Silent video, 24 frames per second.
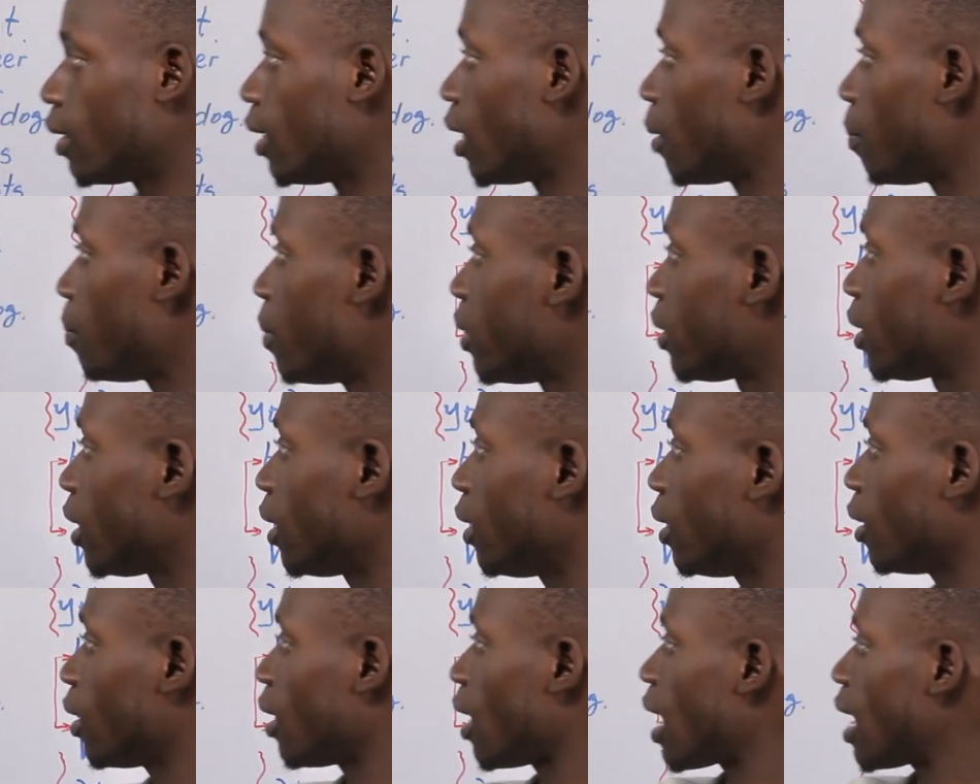Let me
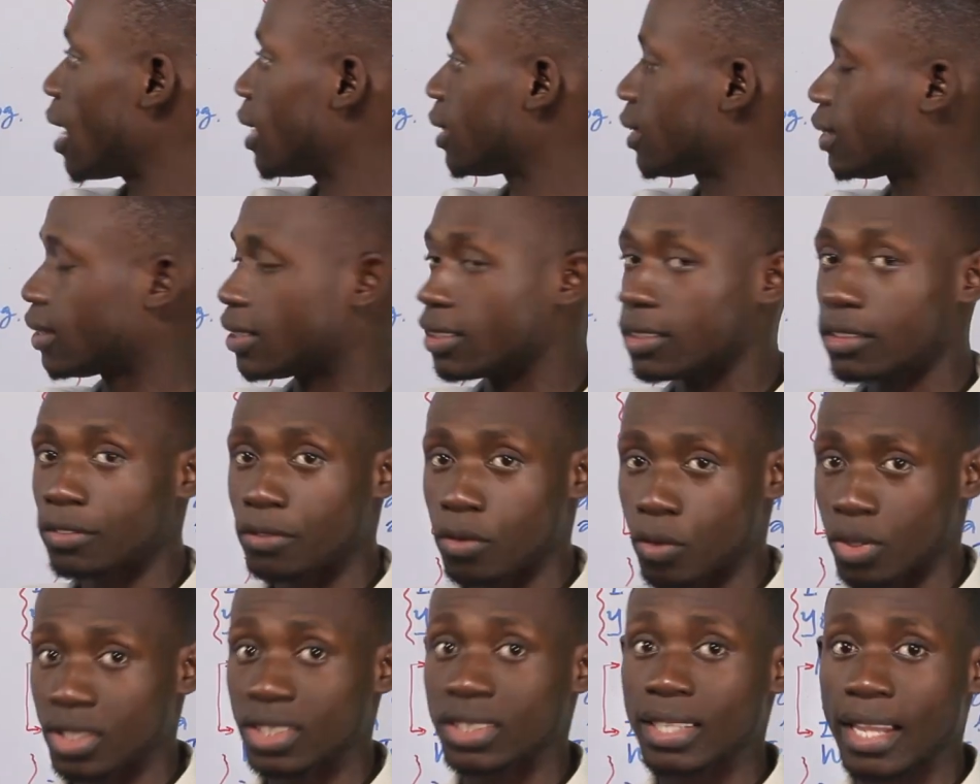put S
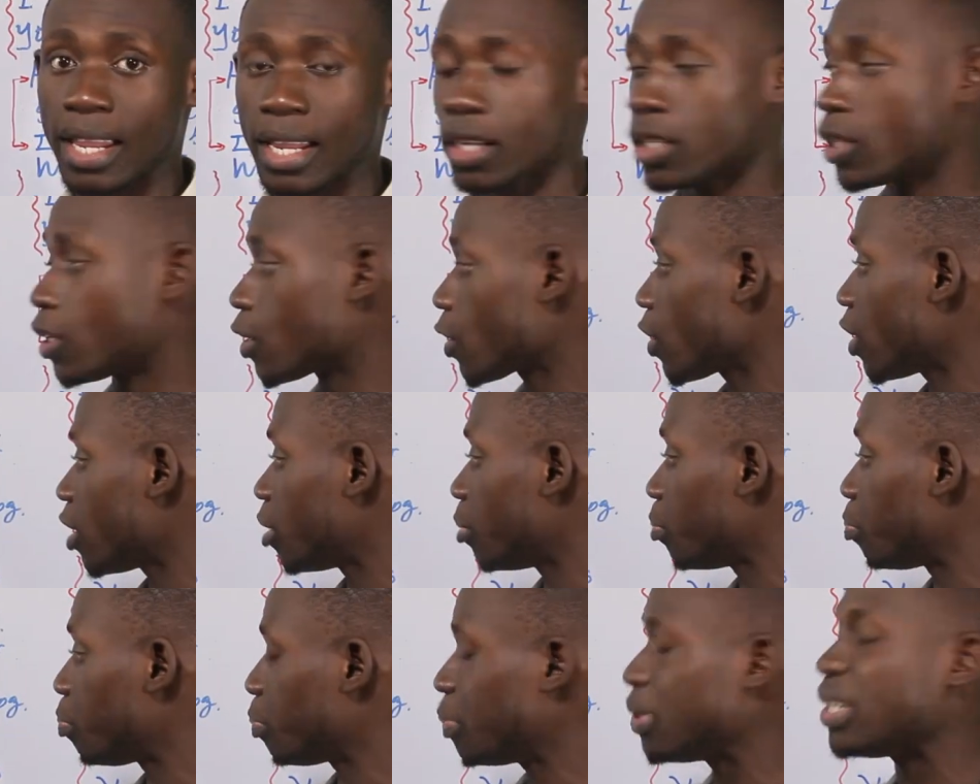for singular
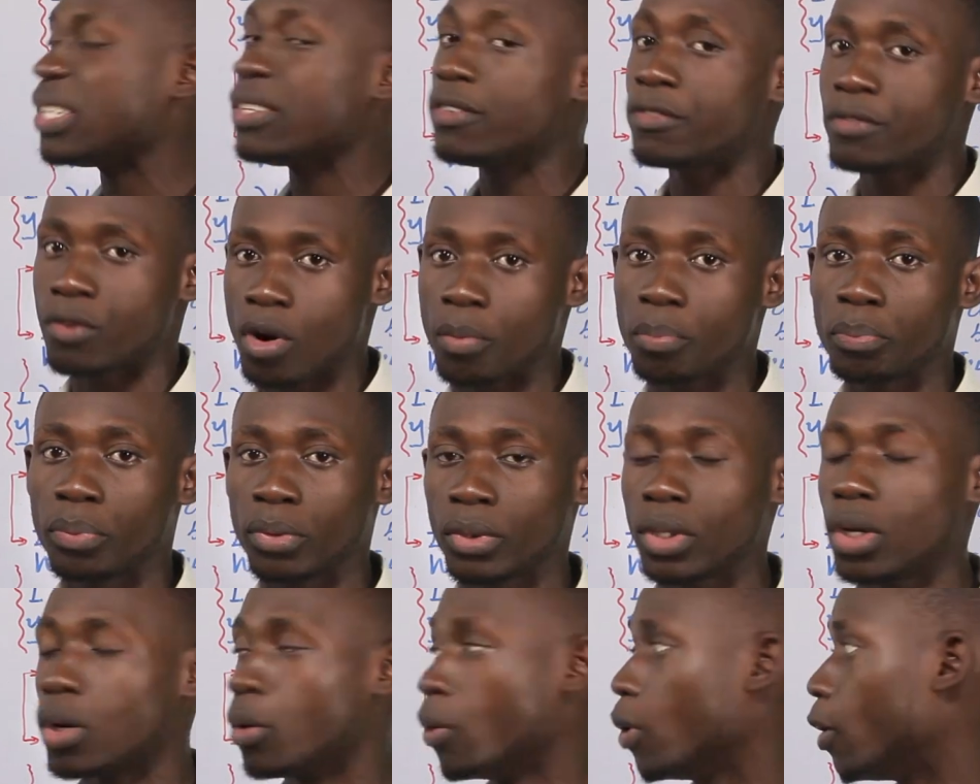and P for
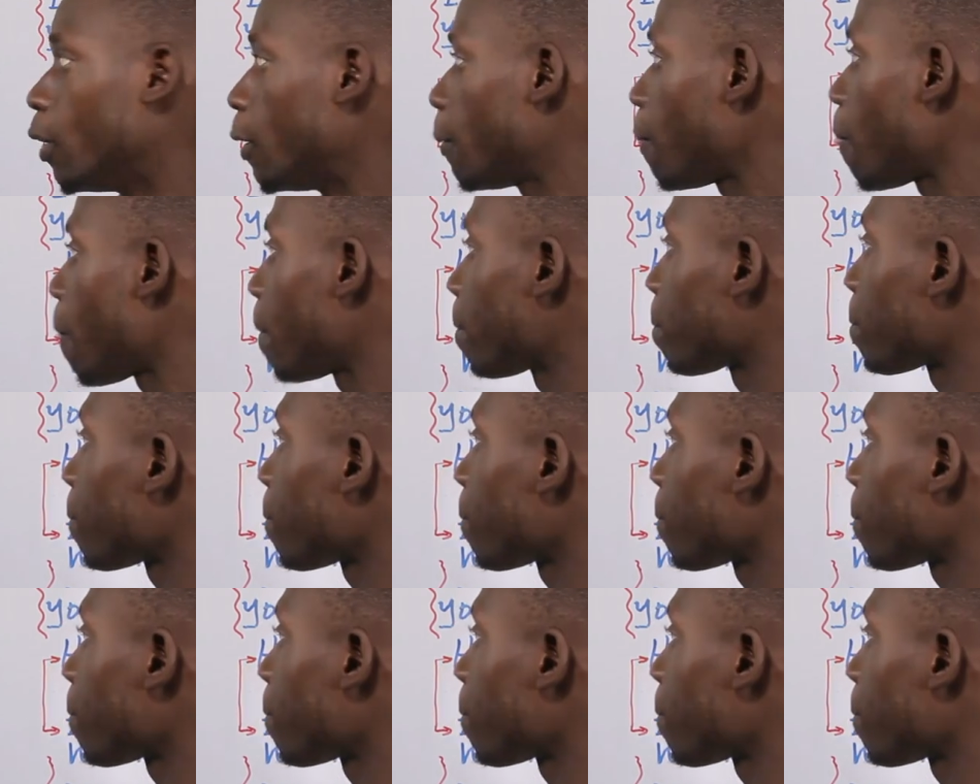plural.